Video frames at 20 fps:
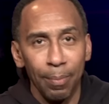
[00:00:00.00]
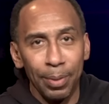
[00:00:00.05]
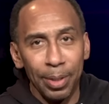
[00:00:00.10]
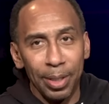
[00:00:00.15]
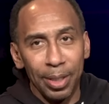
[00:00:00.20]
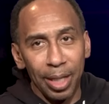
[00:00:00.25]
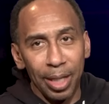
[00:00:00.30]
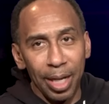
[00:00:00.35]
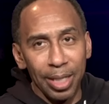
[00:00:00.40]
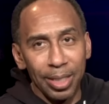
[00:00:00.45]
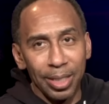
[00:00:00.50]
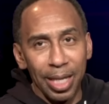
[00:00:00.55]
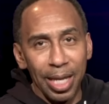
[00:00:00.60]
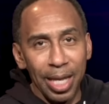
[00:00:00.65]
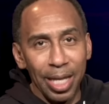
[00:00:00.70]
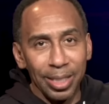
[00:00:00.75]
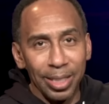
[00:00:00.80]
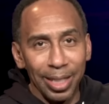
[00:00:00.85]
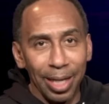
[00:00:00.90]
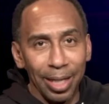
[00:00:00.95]
Because
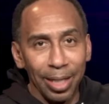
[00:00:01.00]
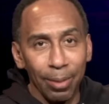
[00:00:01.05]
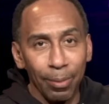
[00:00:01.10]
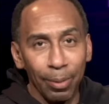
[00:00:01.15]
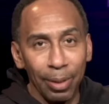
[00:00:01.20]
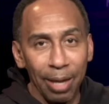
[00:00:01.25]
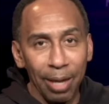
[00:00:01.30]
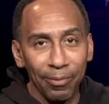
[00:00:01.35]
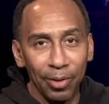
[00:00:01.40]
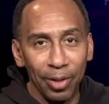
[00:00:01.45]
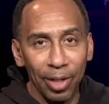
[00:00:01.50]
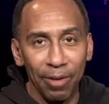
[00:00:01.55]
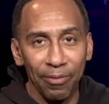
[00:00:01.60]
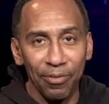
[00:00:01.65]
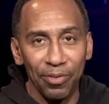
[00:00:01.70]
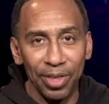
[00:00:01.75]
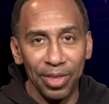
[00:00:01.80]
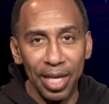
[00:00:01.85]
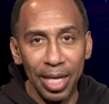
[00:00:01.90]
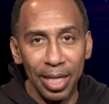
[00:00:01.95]
it's a level
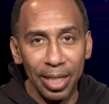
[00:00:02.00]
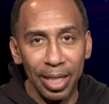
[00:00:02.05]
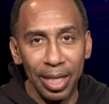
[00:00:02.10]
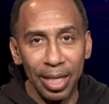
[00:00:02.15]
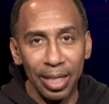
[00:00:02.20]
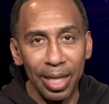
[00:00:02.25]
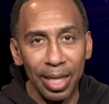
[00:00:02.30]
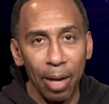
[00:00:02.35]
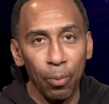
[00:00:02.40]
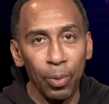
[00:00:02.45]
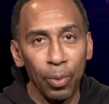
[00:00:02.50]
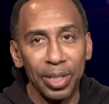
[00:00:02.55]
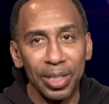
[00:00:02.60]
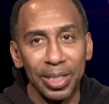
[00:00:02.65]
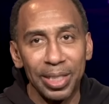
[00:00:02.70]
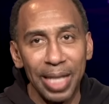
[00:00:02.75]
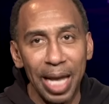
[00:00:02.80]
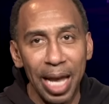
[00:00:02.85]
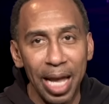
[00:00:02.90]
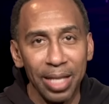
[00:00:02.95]
of thinking that
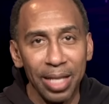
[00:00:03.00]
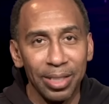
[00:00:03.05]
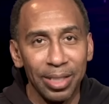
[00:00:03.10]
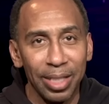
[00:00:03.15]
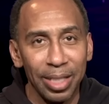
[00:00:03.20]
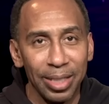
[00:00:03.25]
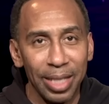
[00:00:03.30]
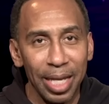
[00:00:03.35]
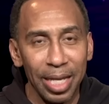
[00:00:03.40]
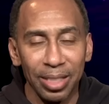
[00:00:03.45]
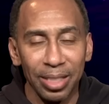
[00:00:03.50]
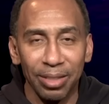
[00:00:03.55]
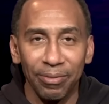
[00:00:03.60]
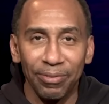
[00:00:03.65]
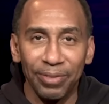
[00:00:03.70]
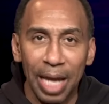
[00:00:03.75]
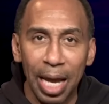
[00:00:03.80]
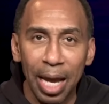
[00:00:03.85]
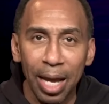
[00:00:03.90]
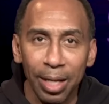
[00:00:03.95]
withstands the test
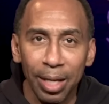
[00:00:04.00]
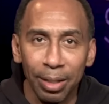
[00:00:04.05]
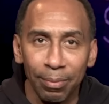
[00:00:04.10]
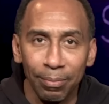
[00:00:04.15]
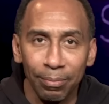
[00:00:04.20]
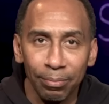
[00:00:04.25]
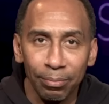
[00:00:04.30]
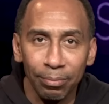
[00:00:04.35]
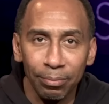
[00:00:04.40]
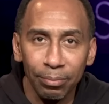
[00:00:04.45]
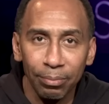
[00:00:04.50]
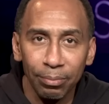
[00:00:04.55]
of time.